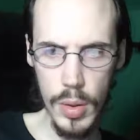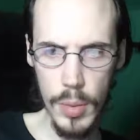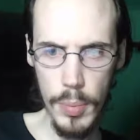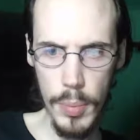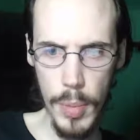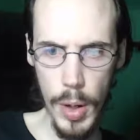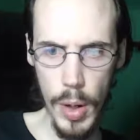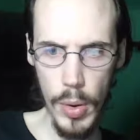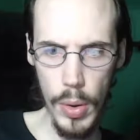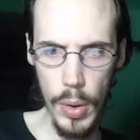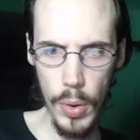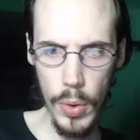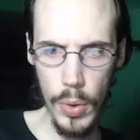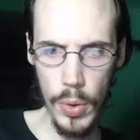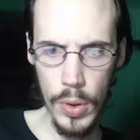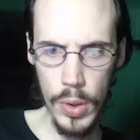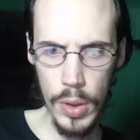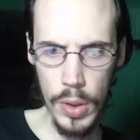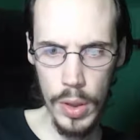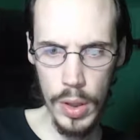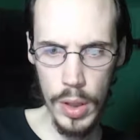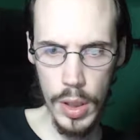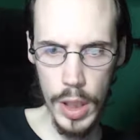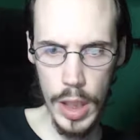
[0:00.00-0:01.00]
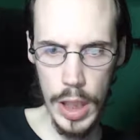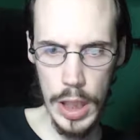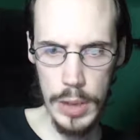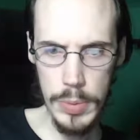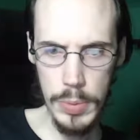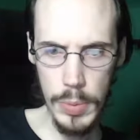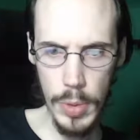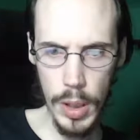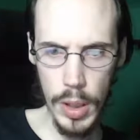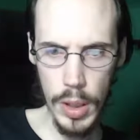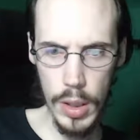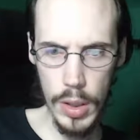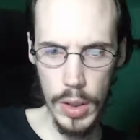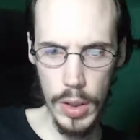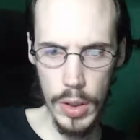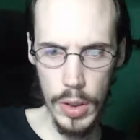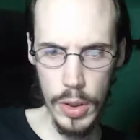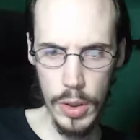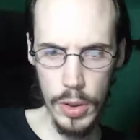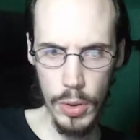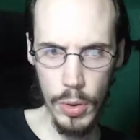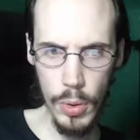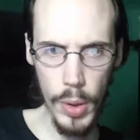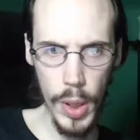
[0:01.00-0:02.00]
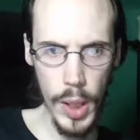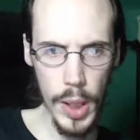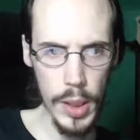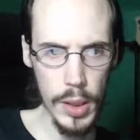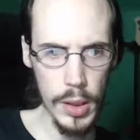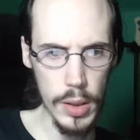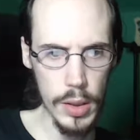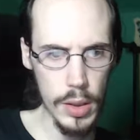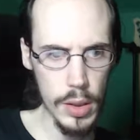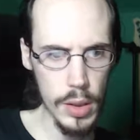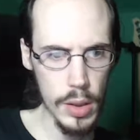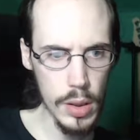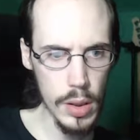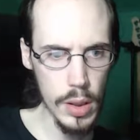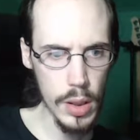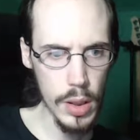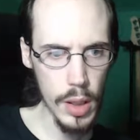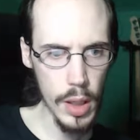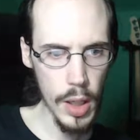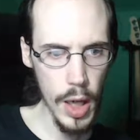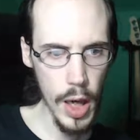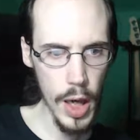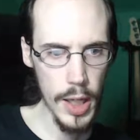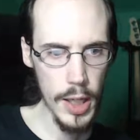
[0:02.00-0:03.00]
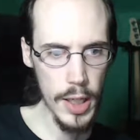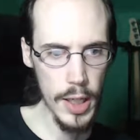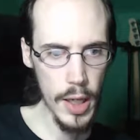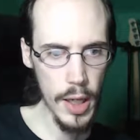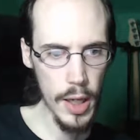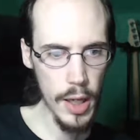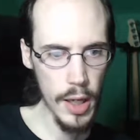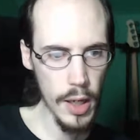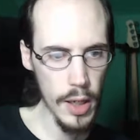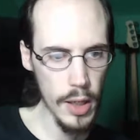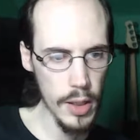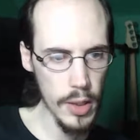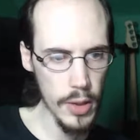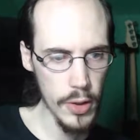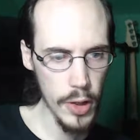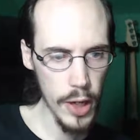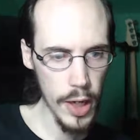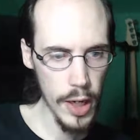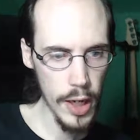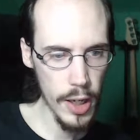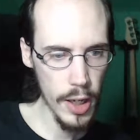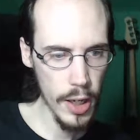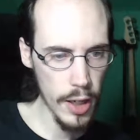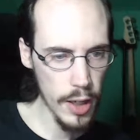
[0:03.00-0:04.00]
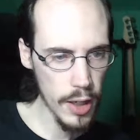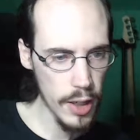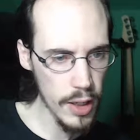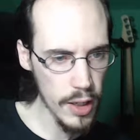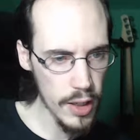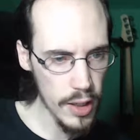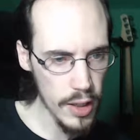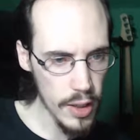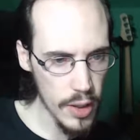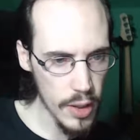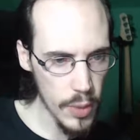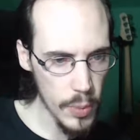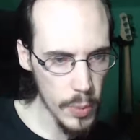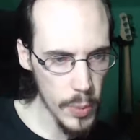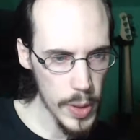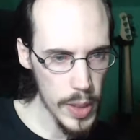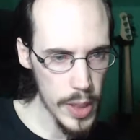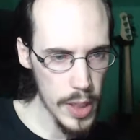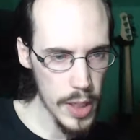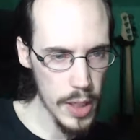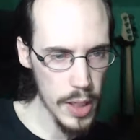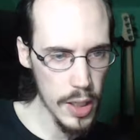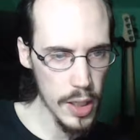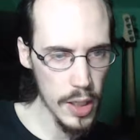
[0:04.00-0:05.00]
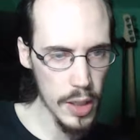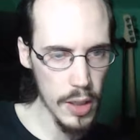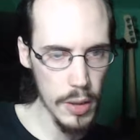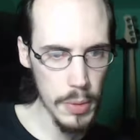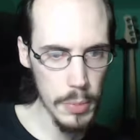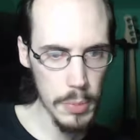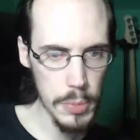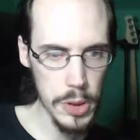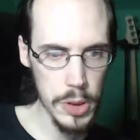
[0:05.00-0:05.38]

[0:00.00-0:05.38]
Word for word: Merrow, Isma, you're right. Hiya, or heya, we did it.